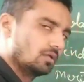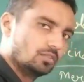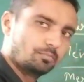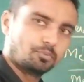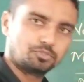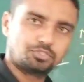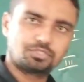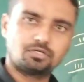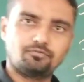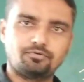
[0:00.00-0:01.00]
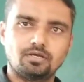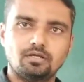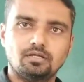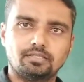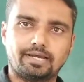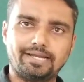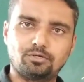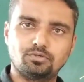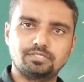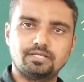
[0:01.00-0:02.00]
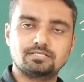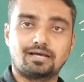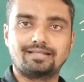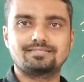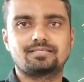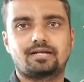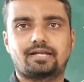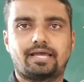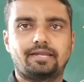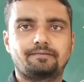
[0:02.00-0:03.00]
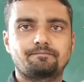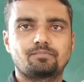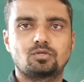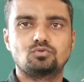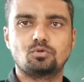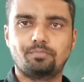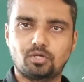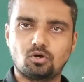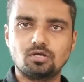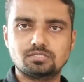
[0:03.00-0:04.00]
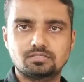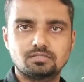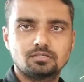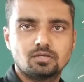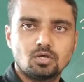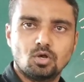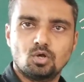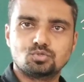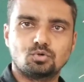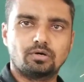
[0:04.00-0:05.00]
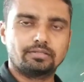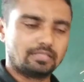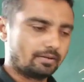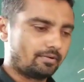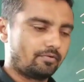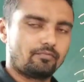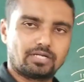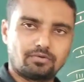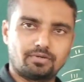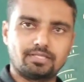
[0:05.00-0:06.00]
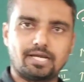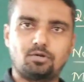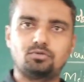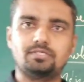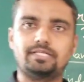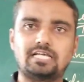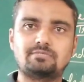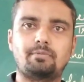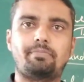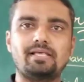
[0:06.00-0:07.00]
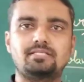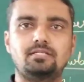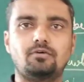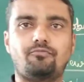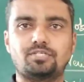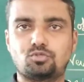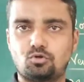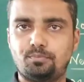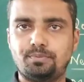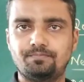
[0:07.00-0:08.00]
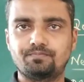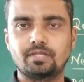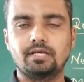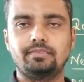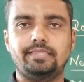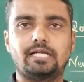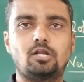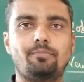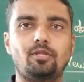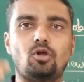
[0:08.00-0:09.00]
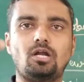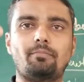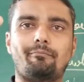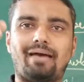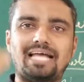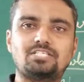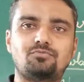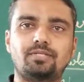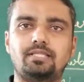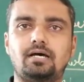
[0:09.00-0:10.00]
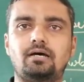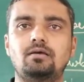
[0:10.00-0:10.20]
The position of the hydrogen is uncertain. So because whatever the hydrogen that has been placed in the first group, that will be not matched with the